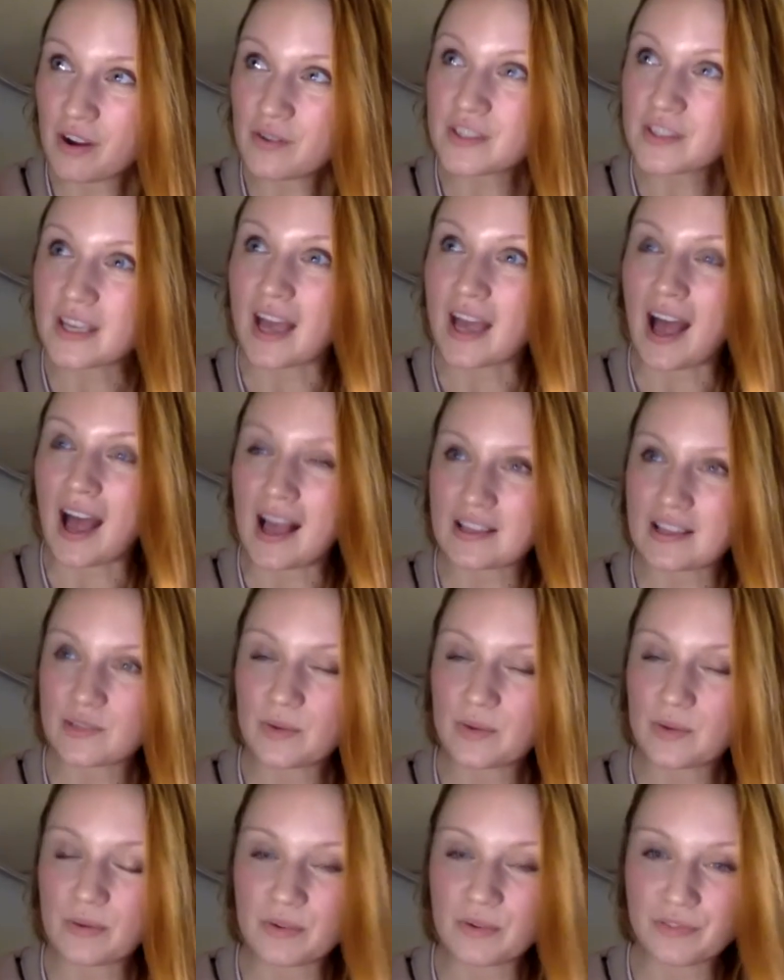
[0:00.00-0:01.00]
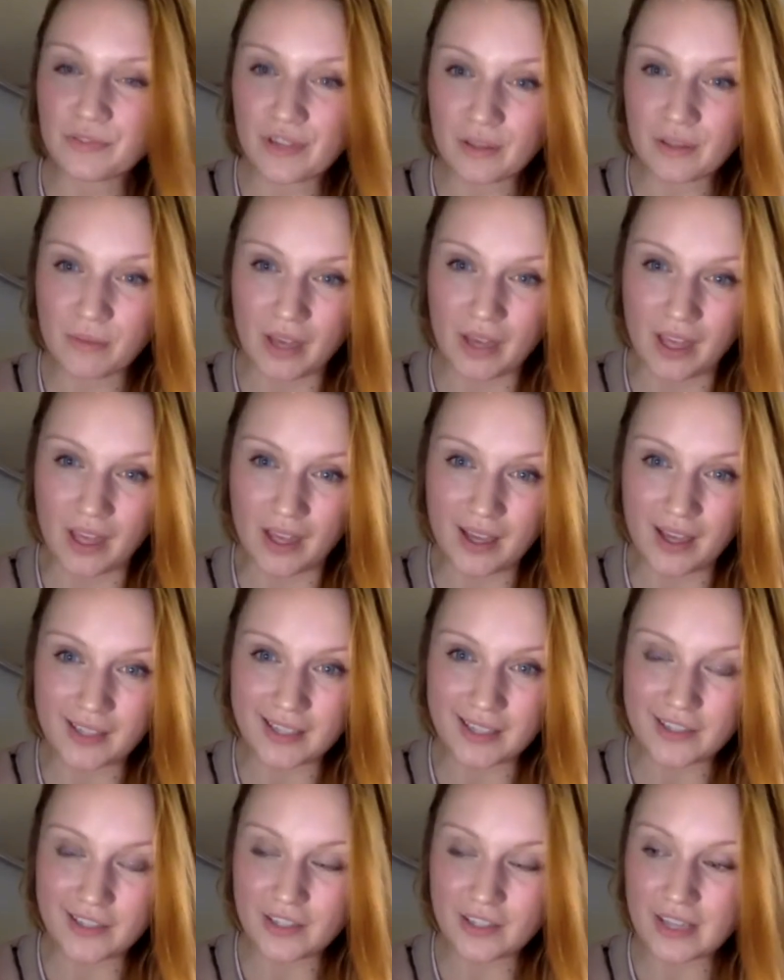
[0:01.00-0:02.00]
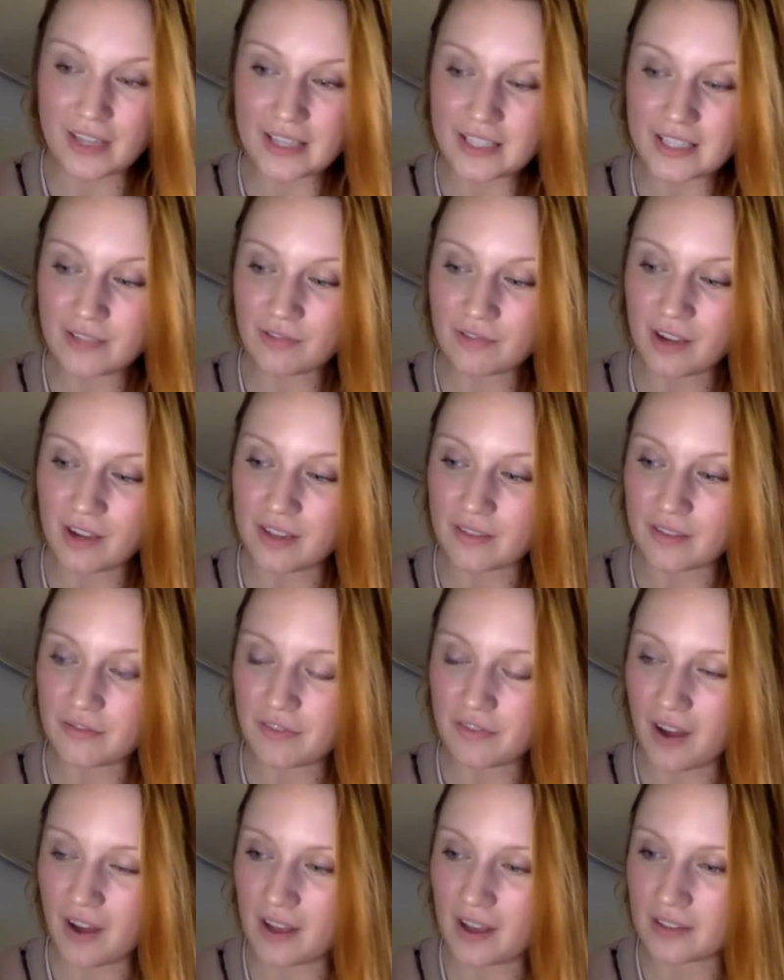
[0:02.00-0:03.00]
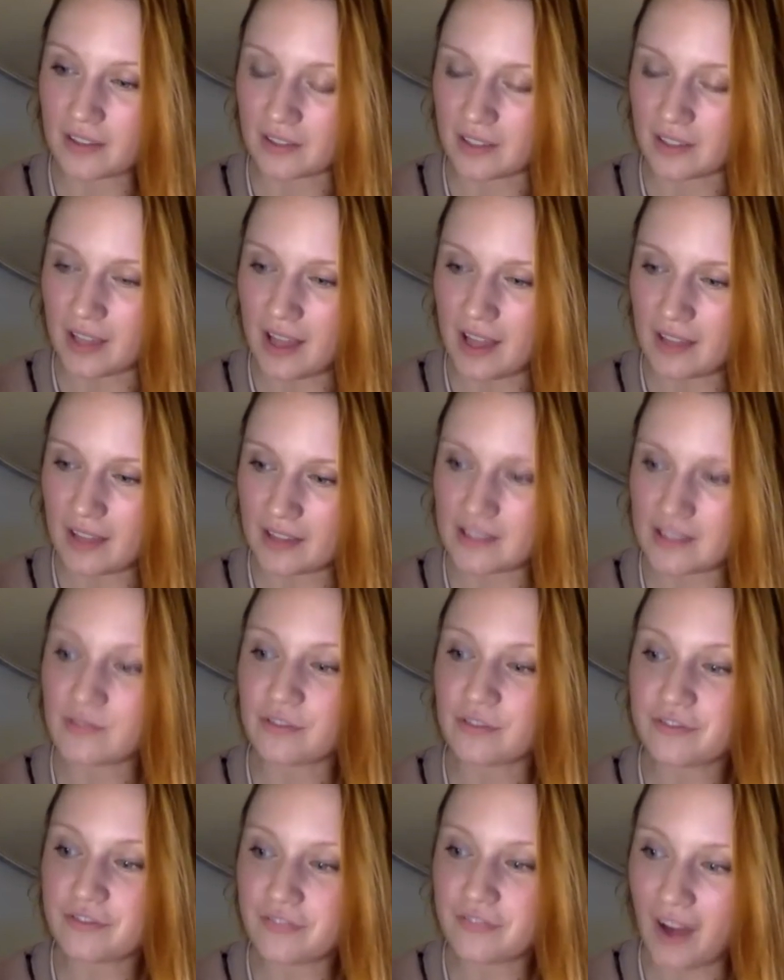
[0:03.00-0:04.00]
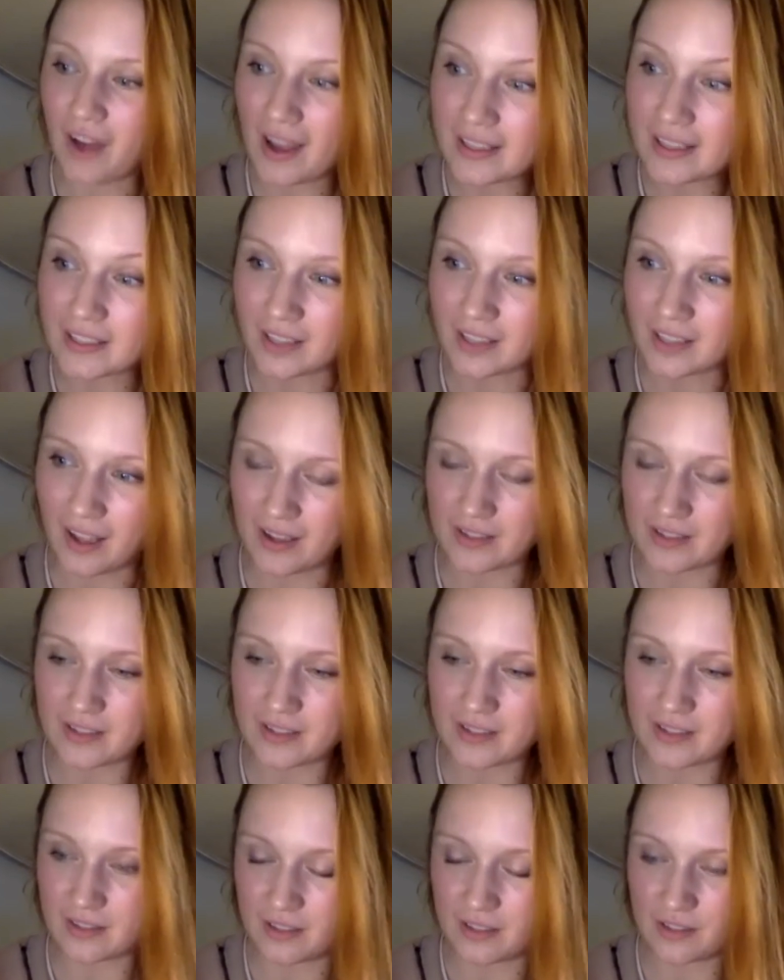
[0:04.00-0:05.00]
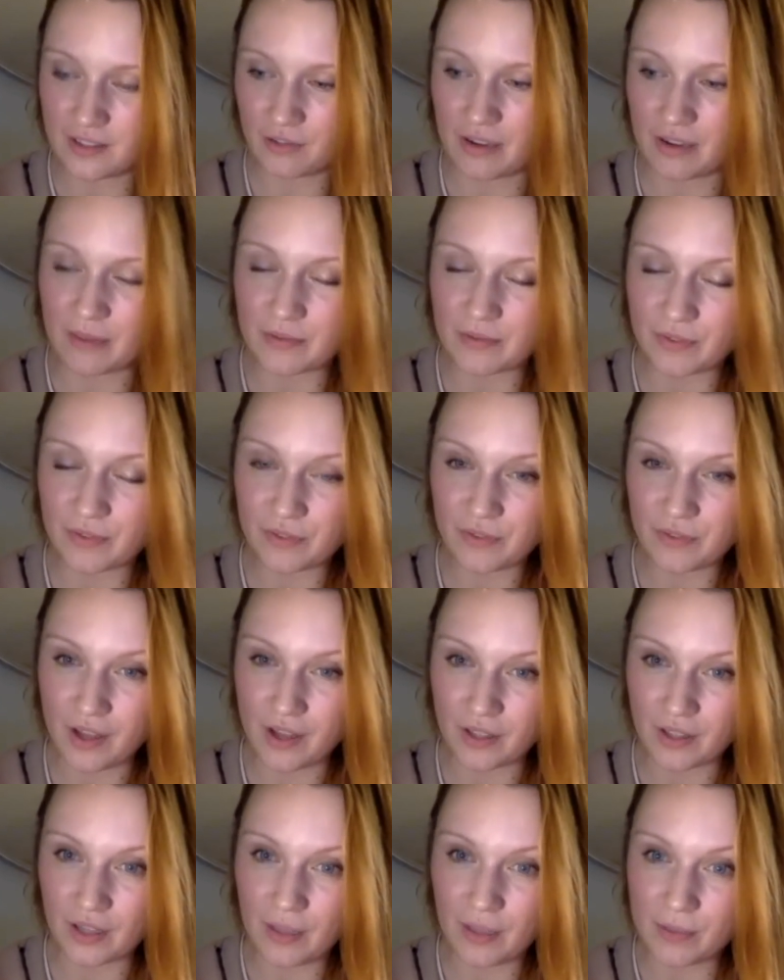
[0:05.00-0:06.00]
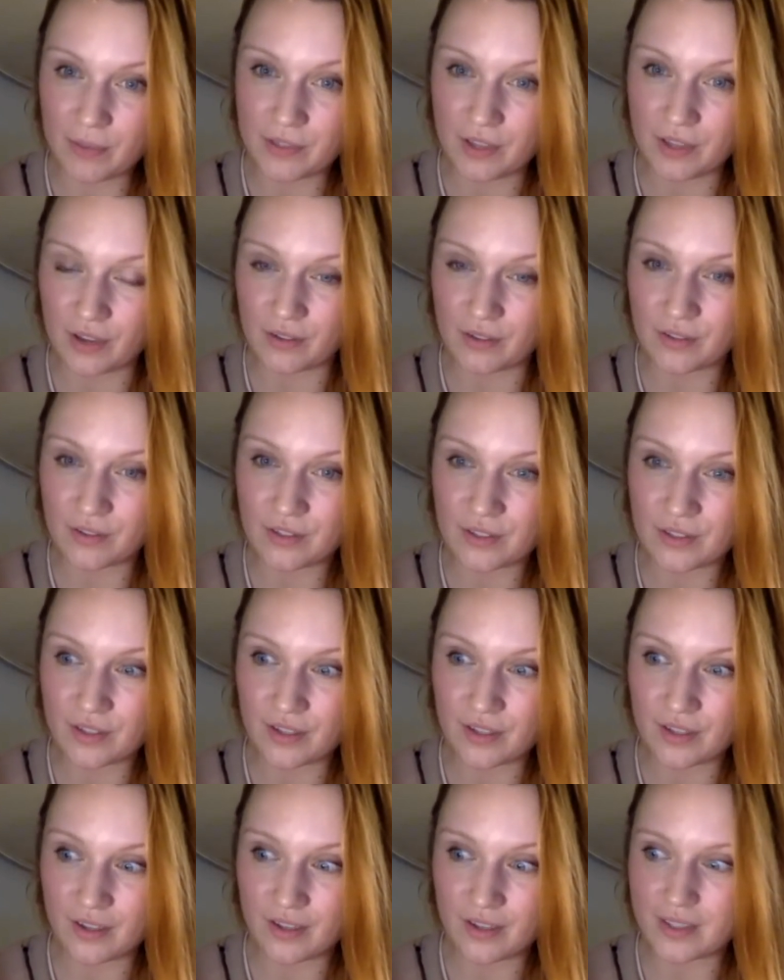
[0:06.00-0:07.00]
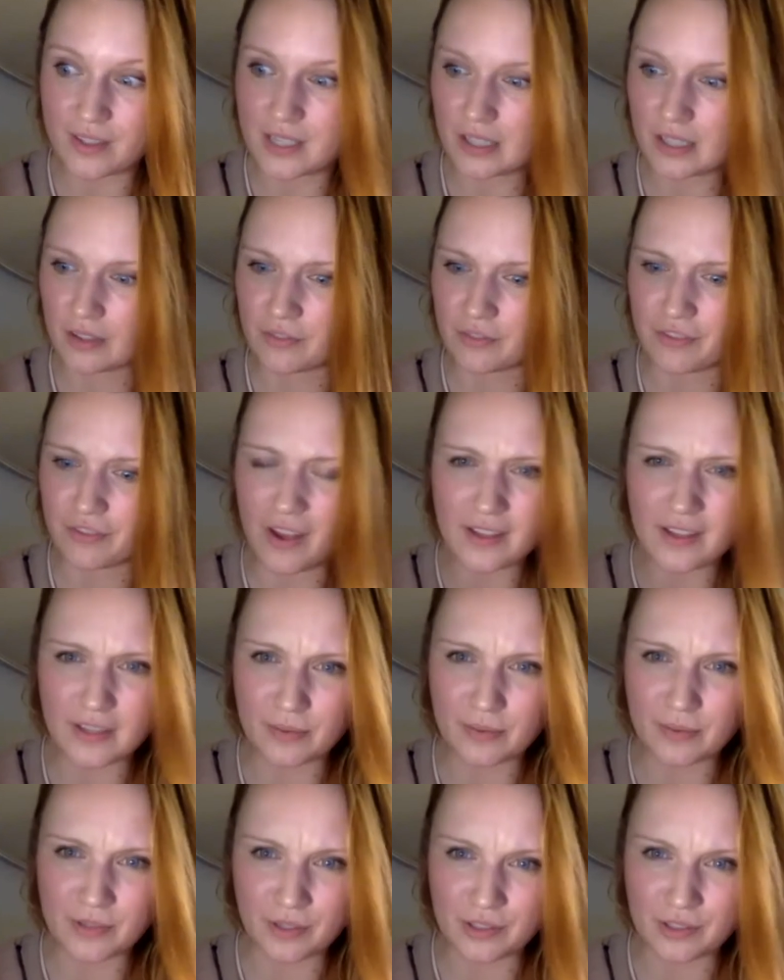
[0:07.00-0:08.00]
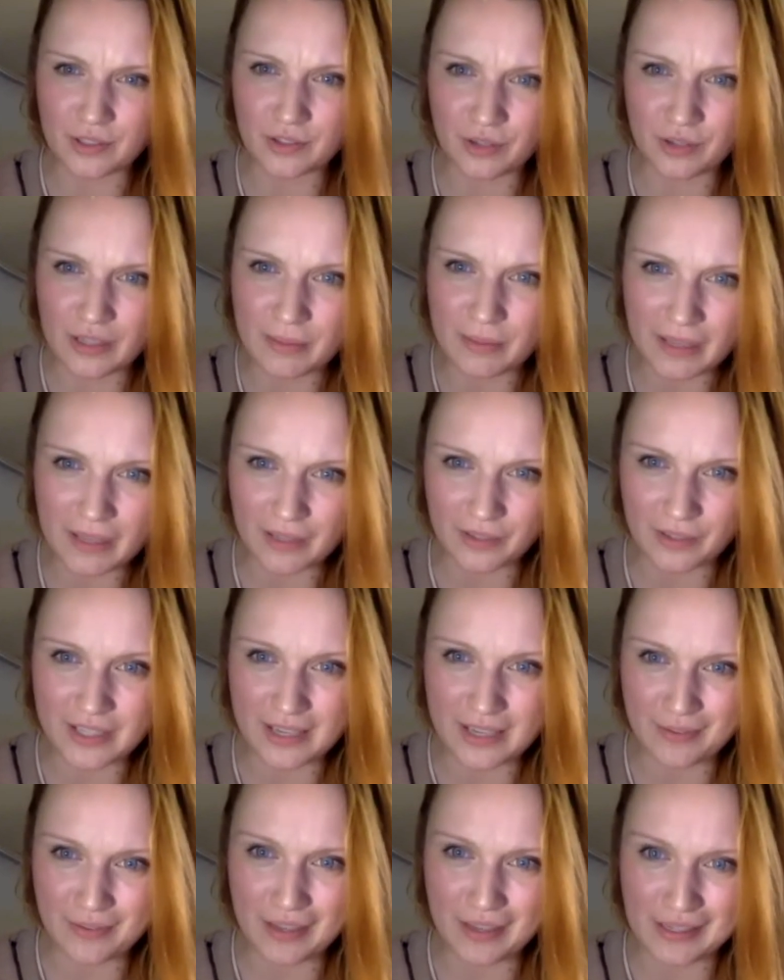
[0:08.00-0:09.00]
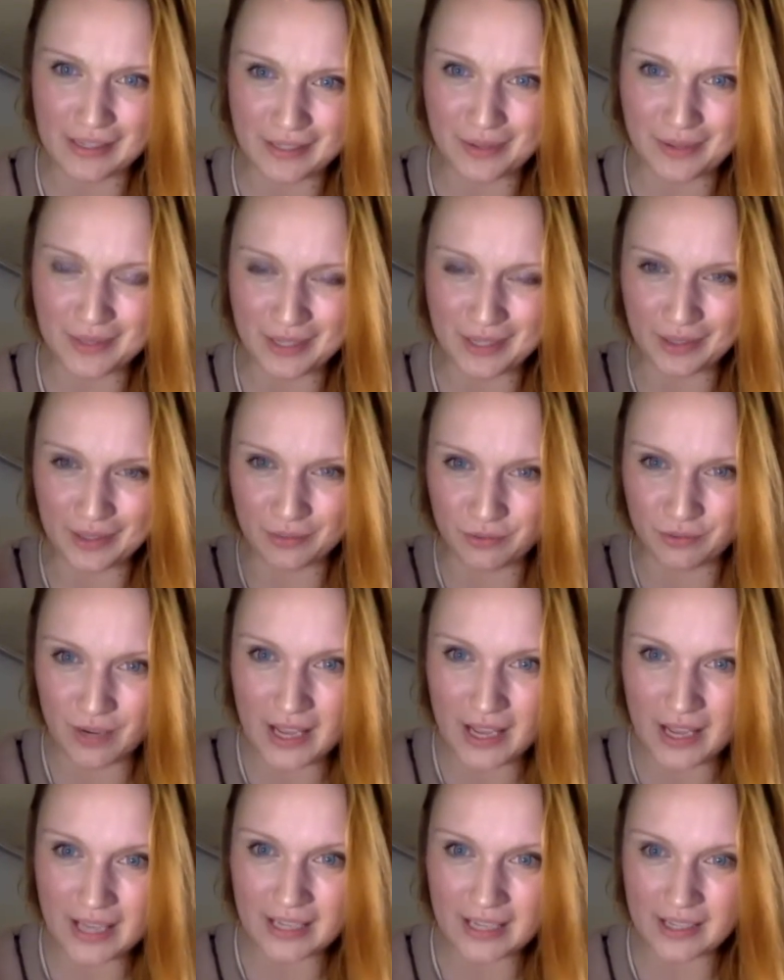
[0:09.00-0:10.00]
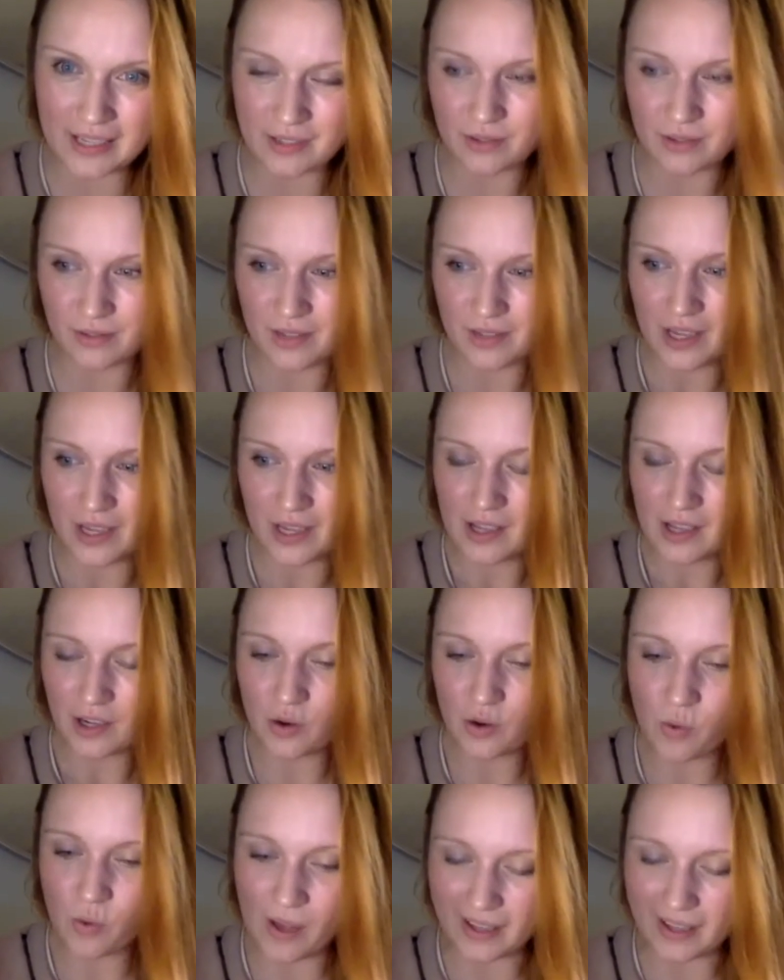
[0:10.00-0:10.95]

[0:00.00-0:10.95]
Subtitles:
it as we were filming it, and actually they didn't write they didn't finalize the script for the final episodes until the first episode had already been on TV. So it was like a really quick